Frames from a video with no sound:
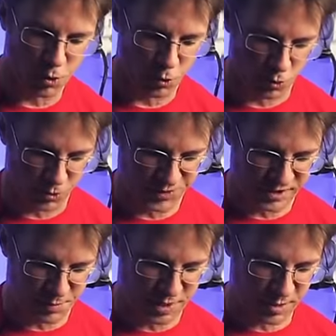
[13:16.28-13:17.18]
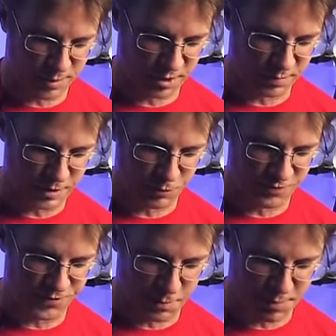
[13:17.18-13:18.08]
coral that's been in the bottom of my
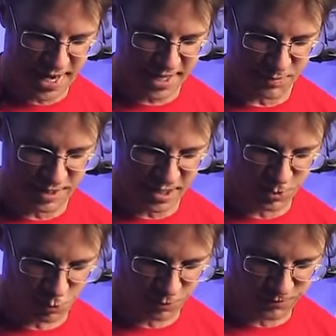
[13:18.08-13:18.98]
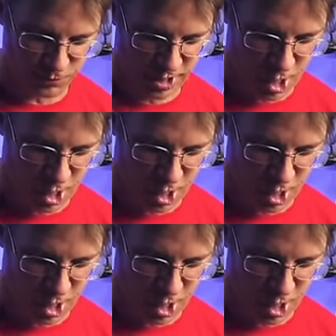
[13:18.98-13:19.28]
reef in the back being ignored for a